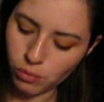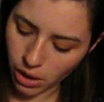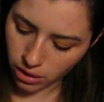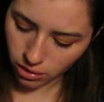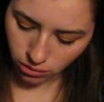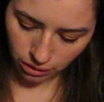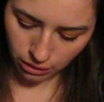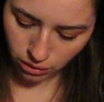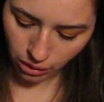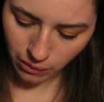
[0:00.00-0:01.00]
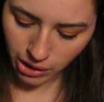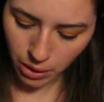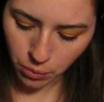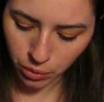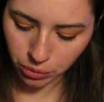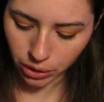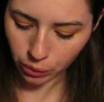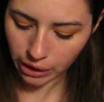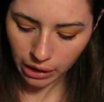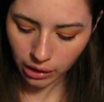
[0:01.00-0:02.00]
I don't know how to describe it. It's like a purpley
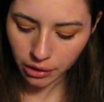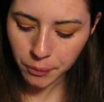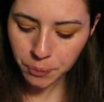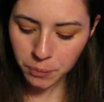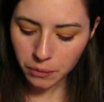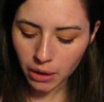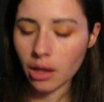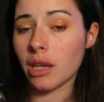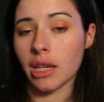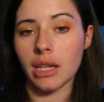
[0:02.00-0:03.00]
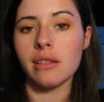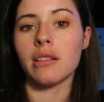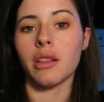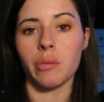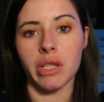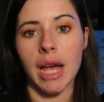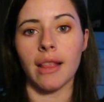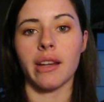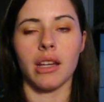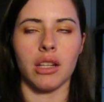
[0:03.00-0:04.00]
red color and again it's another
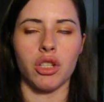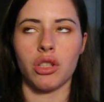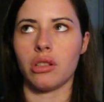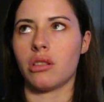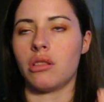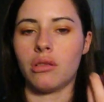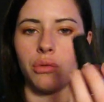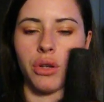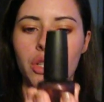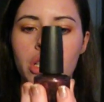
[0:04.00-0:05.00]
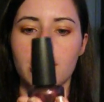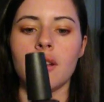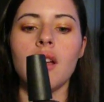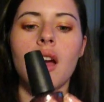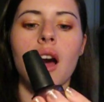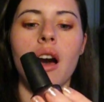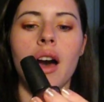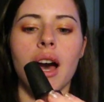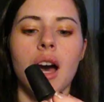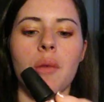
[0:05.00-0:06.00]
metallic and it's just gorgeous
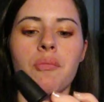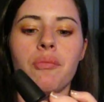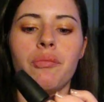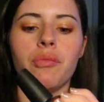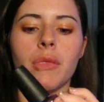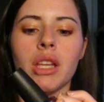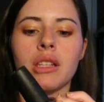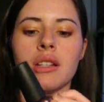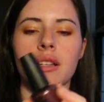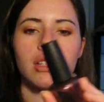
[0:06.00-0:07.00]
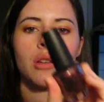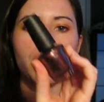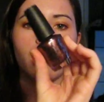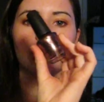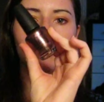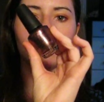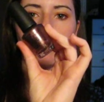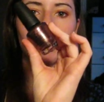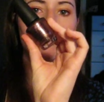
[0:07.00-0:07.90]
um, it does come out a little bit